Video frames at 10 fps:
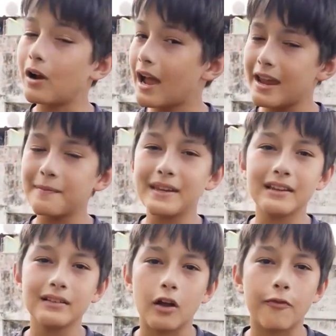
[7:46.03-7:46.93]
we're
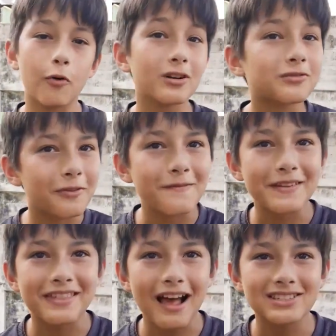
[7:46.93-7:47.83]
aiming, of course, for
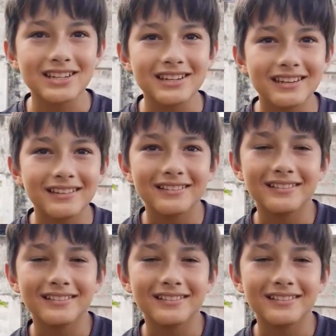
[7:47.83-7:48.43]
50,000.